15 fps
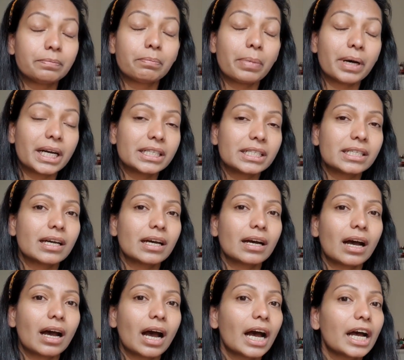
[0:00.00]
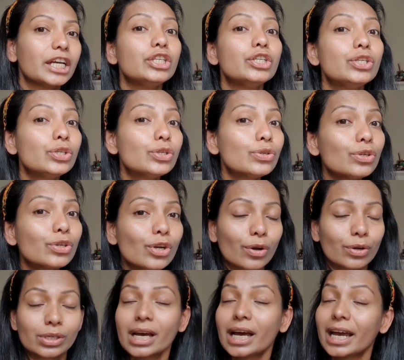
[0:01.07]
but I
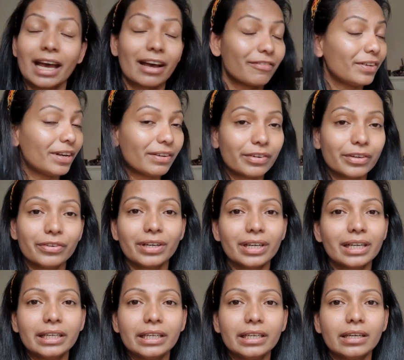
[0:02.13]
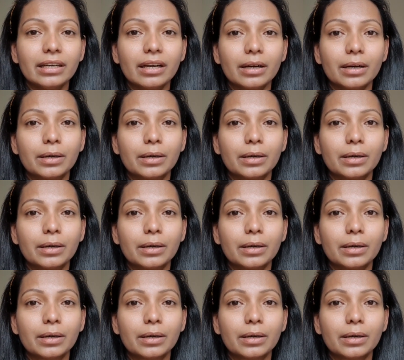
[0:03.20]
have never really